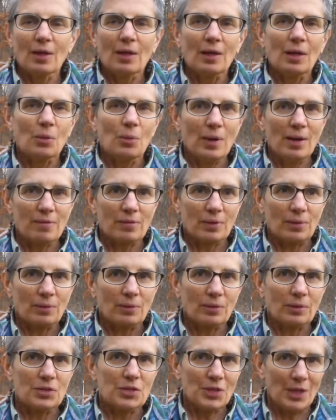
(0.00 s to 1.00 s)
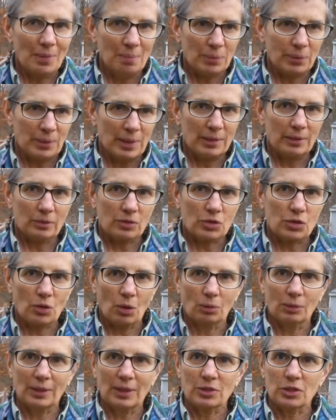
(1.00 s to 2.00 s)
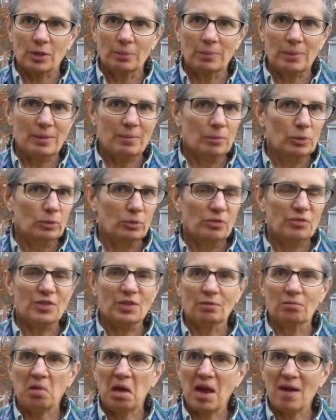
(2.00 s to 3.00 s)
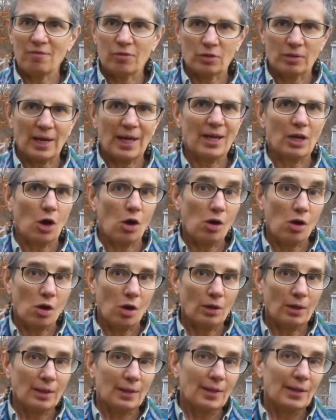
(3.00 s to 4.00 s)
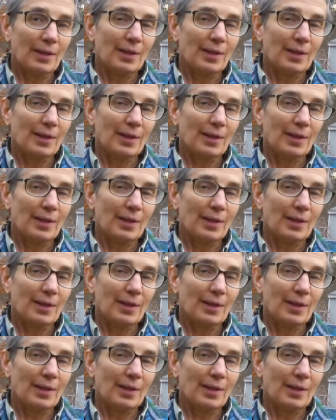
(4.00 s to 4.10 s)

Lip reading: However, some perennials don't like to be moved ever at all.